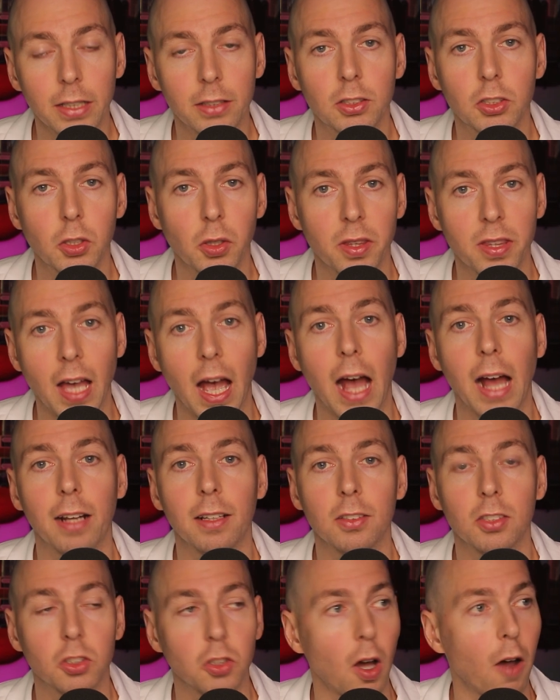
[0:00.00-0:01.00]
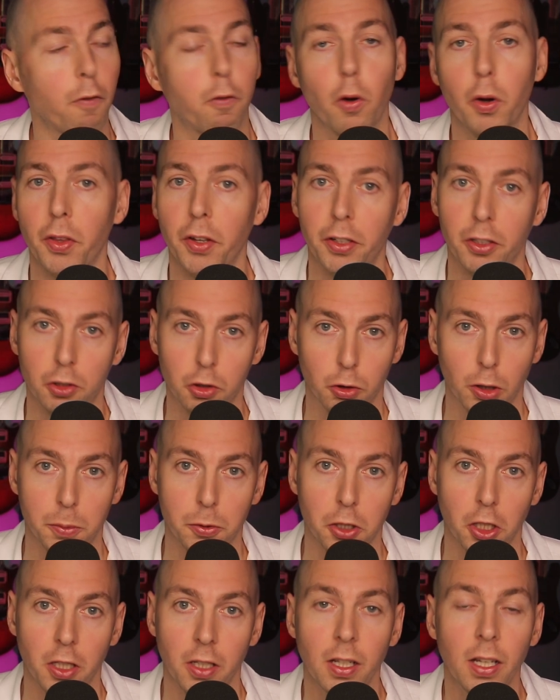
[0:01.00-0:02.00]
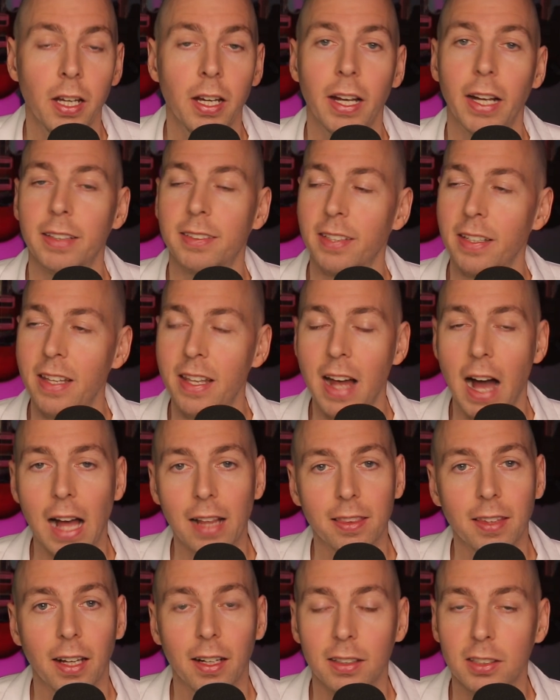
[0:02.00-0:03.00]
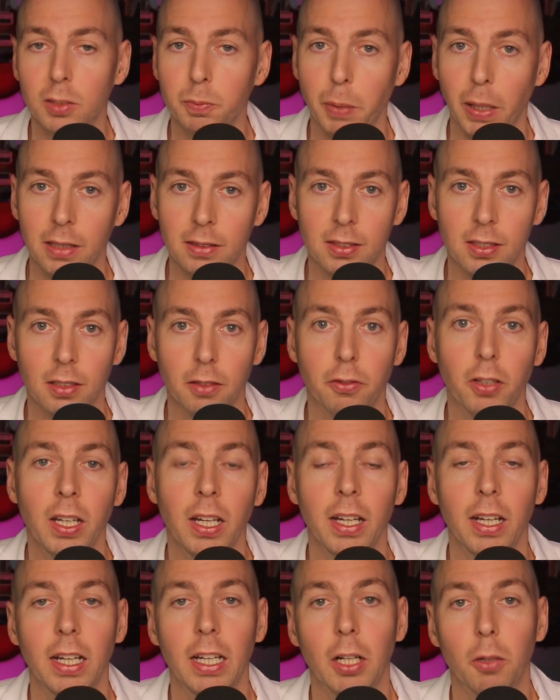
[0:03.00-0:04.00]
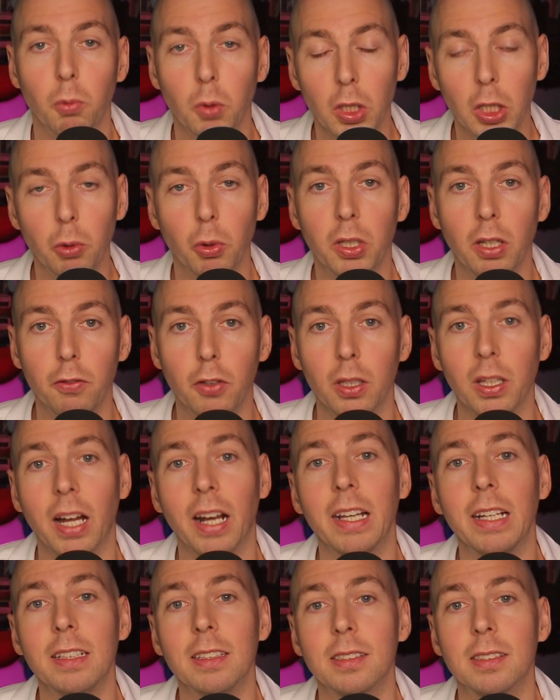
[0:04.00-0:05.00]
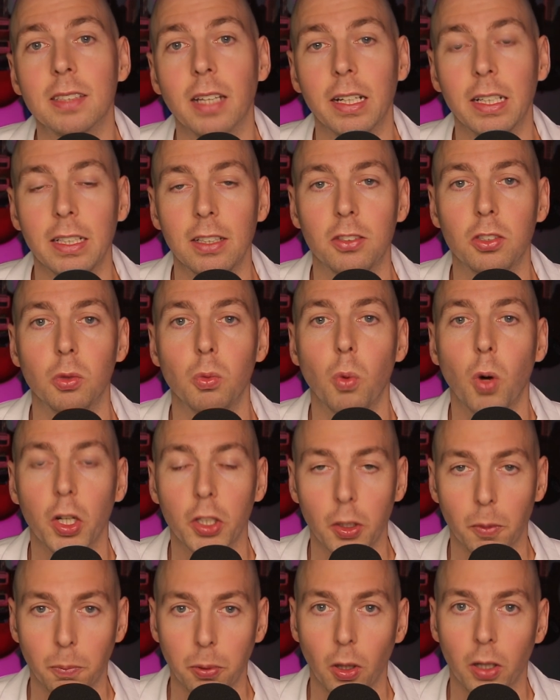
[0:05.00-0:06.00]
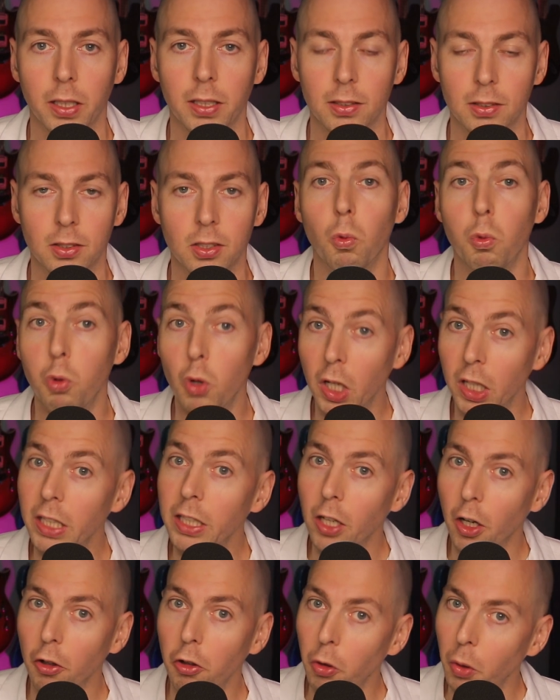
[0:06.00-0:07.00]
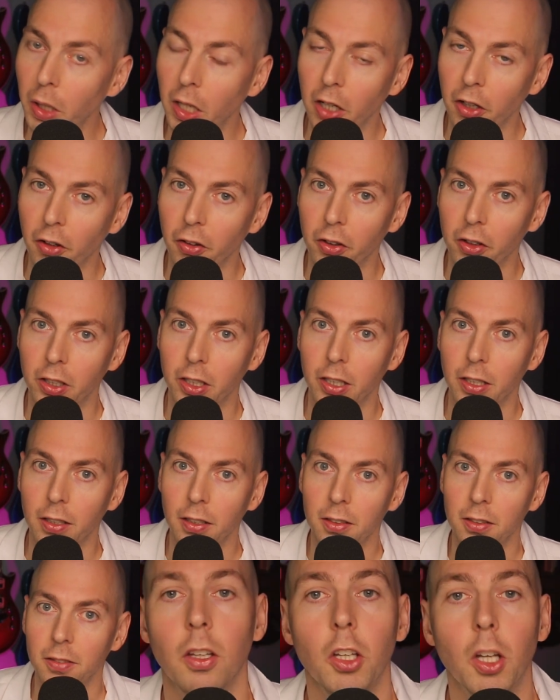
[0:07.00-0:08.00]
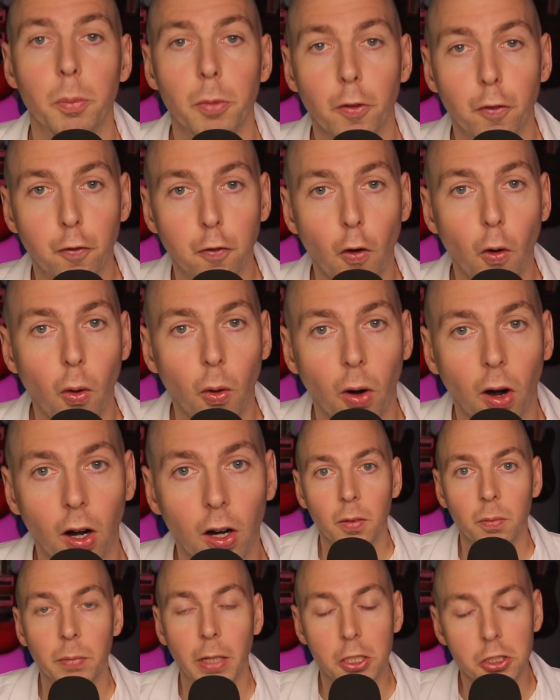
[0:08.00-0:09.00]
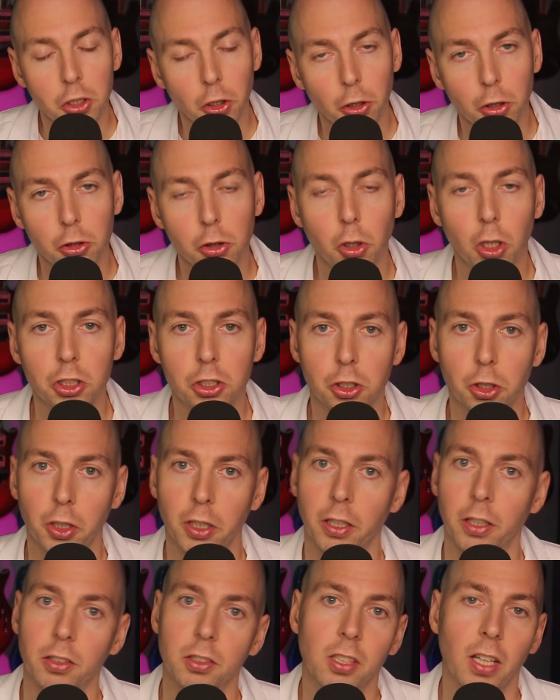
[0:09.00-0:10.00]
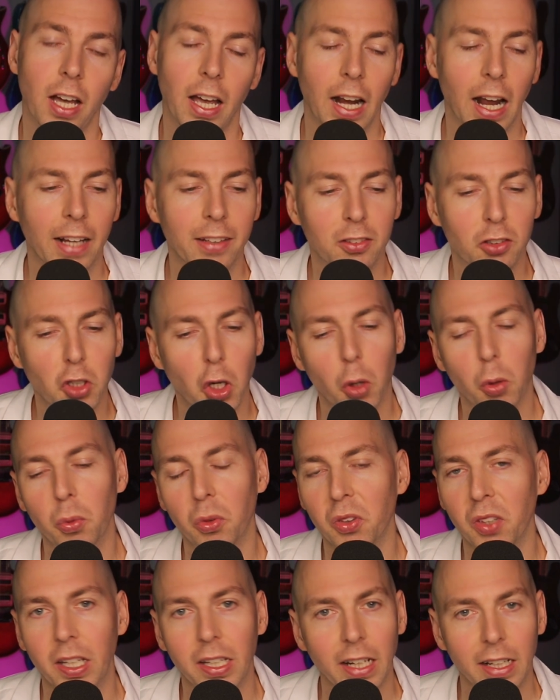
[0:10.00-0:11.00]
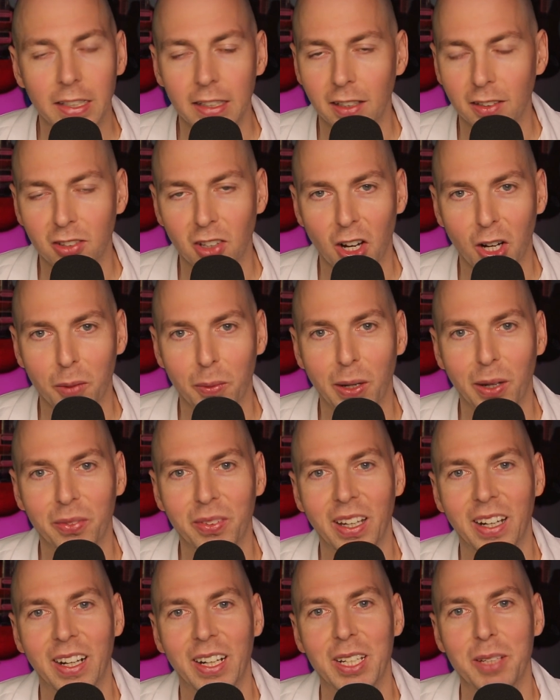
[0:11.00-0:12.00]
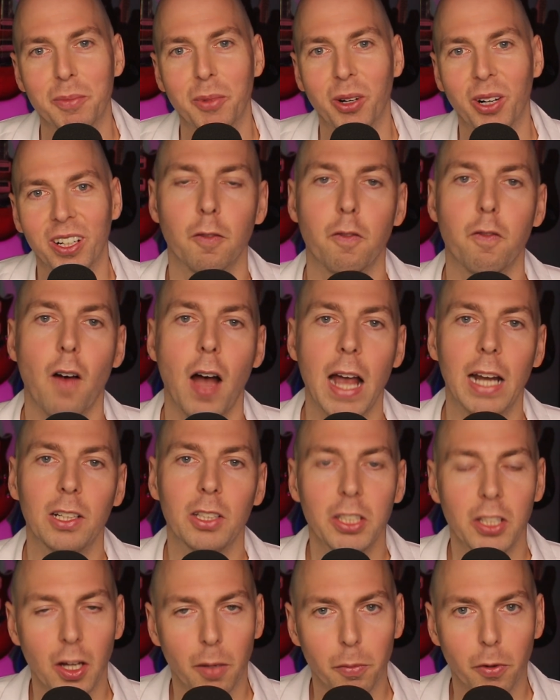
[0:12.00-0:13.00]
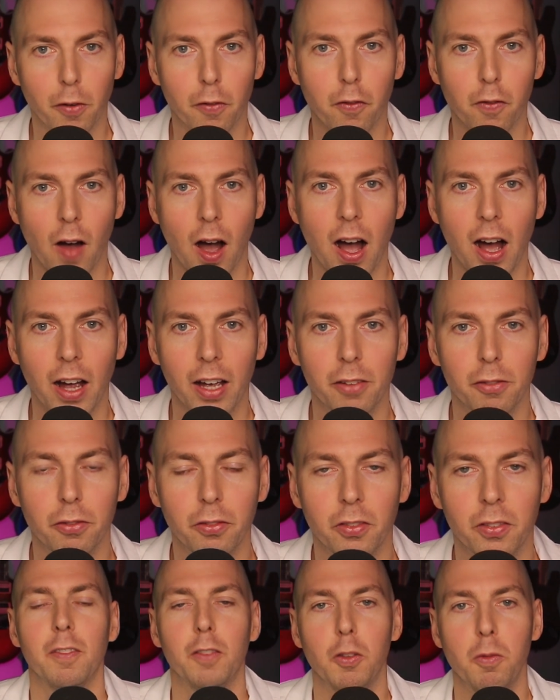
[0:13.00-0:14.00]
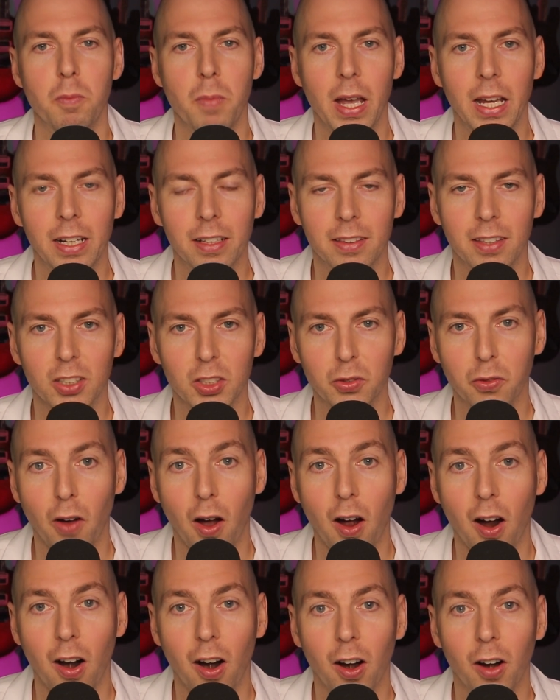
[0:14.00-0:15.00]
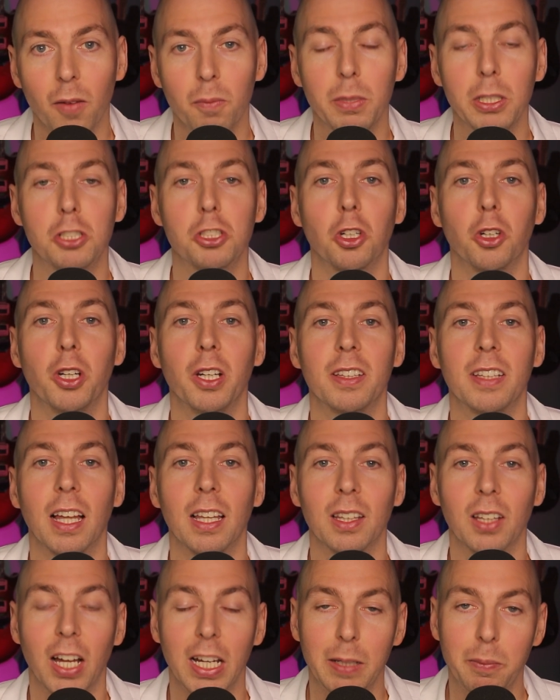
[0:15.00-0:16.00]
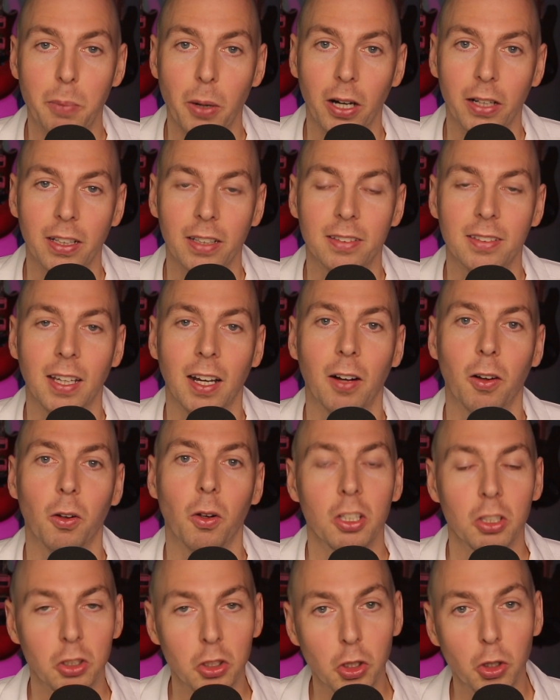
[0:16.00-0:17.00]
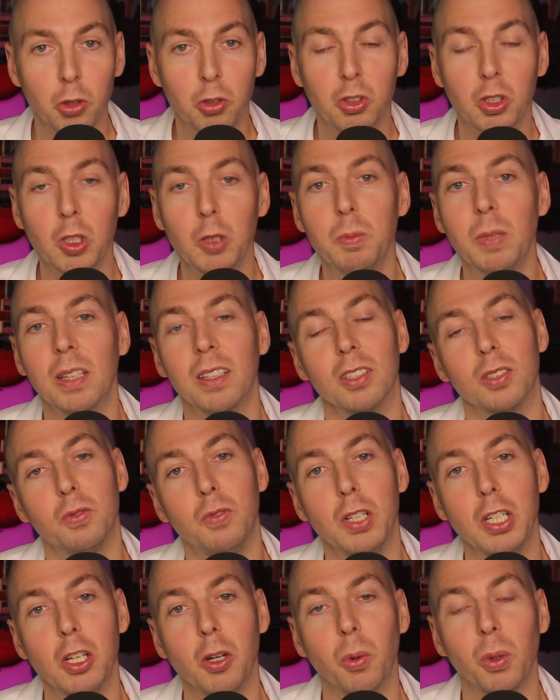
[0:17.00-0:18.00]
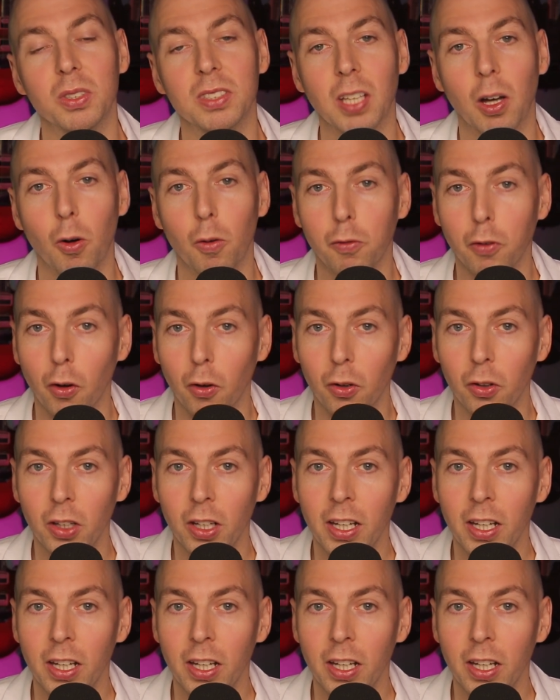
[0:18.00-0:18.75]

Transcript: to that software in the description. It's not that expensive, and it really will give you a lot of insight into what your plugins really are doing under the hood. Number 4, make sure to trust your ears. And I don't think I need to talk about that anymore. Finally, number 5, you made it this far, be sure to hit that like button and tell YouTube that this video was helpful.